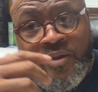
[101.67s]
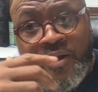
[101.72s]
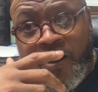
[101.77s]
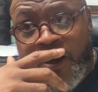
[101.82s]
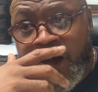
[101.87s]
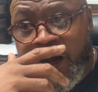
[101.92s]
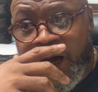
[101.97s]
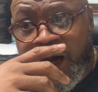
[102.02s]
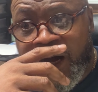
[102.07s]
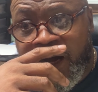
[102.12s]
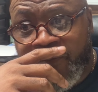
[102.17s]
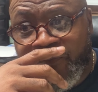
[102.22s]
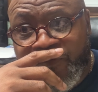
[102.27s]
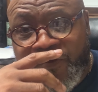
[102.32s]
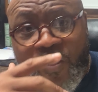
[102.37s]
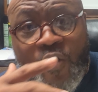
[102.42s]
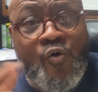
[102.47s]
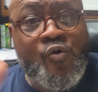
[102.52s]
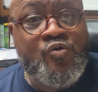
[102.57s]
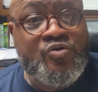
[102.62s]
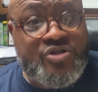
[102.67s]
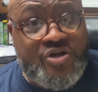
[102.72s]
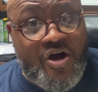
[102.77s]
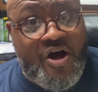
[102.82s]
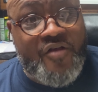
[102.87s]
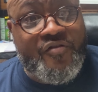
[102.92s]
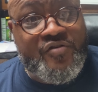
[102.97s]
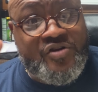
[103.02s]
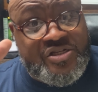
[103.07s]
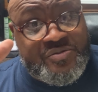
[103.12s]
Um, those
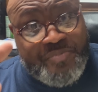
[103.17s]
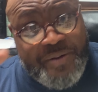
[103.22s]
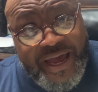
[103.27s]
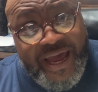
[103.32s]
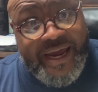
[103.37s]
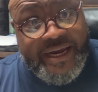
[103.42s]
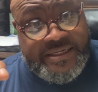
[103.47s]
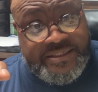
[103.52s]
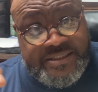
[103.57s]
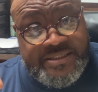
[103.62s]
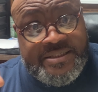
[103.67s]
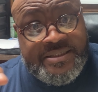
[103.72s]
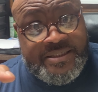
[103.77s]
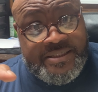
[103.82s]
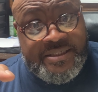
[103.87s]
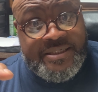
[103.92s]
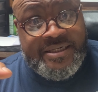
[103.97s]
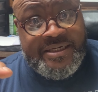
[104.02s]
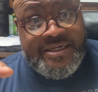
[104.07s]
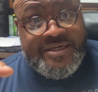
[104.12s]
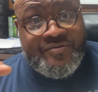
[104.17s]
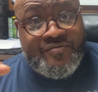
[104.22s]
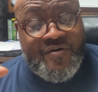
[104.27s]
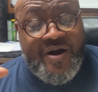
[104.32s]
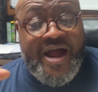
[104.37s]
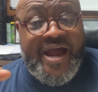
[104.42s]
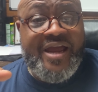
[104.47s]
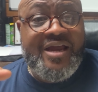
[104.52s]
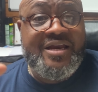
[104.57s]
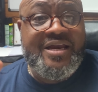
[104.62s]
are the specs,
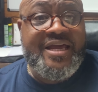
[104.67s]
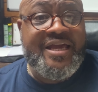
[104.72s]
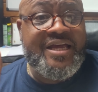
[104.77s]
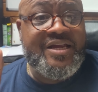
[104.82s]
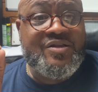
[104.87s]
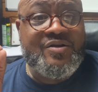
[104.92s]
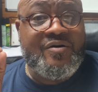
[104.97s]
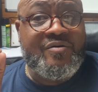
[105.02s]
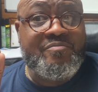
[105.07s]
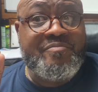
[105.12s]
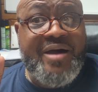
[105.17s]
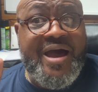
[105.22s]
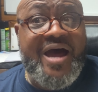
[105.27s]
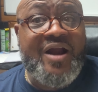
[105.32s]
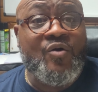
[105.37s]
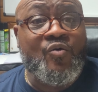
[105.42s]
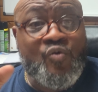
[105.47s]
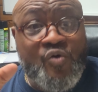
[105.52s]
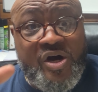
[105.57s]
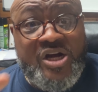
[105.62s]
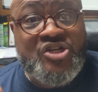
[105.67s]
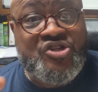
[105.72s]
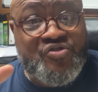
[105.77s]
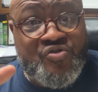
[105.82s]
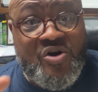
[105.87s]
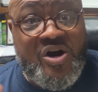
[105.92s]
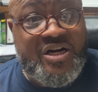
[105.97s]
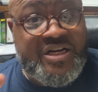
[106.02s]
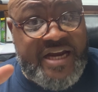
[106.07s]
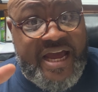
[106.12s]
right? It don't matter what
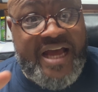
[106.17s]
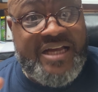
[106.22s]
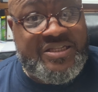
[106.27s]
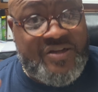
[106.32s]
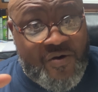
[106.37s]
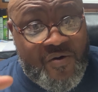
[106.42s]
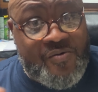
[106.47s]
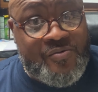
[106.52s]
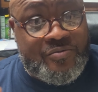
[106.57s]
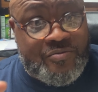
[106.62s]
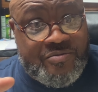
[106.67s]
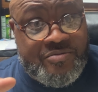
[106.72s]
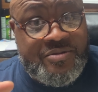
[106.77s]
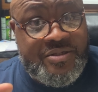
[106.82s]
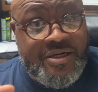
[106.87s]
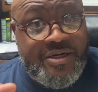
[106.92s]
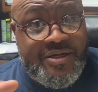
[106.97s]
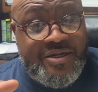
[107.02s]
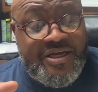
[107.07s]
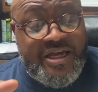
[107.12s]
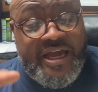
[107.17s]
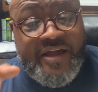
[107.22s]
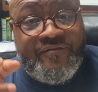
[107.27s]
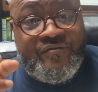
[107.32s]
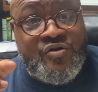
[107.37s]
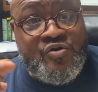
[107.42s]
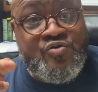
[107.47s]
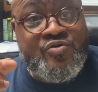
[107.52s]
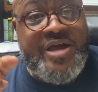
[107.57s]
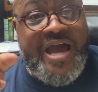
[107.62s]
truck that's on.
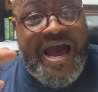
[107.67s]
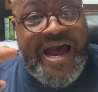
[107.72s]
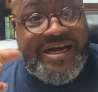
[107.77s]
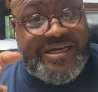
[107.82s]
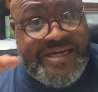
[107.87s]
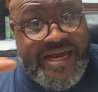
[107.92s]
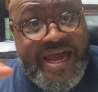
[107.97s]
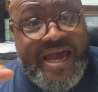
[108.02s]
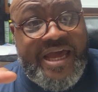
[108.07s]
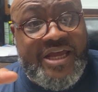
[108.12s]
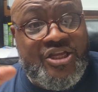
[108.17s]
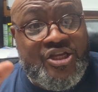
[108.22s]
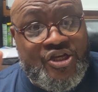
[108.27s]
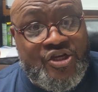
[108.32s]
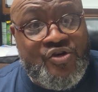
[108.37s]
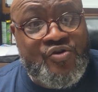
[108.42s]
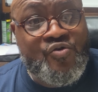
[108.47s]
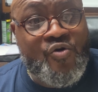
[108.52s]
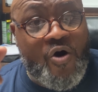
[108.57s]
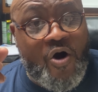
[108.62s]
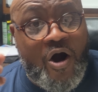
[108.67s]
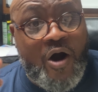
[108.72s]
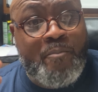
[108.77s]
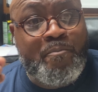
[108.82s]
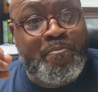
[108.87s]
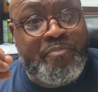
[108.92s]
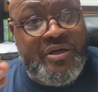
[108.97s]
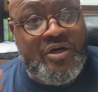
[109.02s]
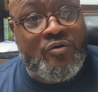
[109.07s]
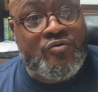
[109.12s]
If you got that, you are
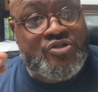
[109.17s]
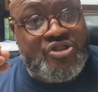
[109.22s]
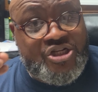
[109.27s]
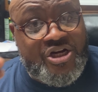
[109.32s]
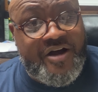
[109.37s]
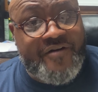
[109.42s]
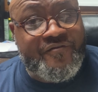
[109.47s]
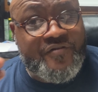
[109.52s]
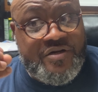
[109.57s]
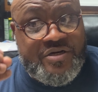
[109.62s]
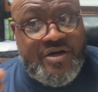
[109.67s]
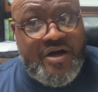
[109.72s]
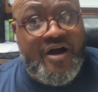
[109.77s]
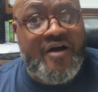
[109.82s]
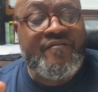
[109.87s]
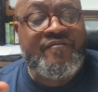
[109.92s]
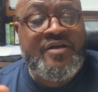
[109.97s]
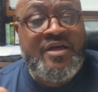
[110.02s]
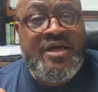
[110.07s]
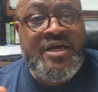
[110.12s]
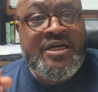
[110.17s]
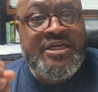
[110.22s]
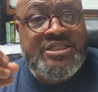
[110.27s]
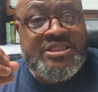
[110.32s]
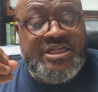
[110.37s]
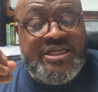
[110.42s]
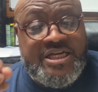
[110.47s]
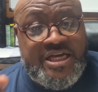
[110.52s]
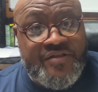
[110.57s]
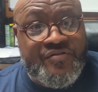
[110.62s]
built tough enough
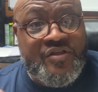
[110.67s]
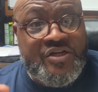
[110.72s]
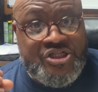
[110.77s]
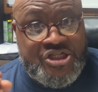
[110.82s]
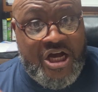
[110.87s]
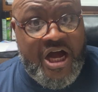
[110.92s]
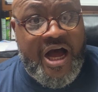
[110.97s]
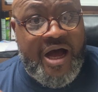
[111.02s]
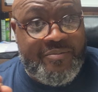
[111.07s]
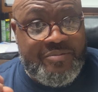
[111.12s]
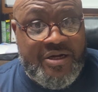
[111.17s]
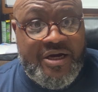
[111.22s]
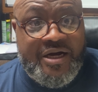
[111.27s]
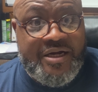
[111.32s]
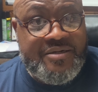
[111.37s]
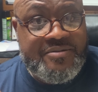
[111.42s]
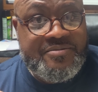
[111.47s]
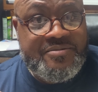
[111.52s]
to get the job done.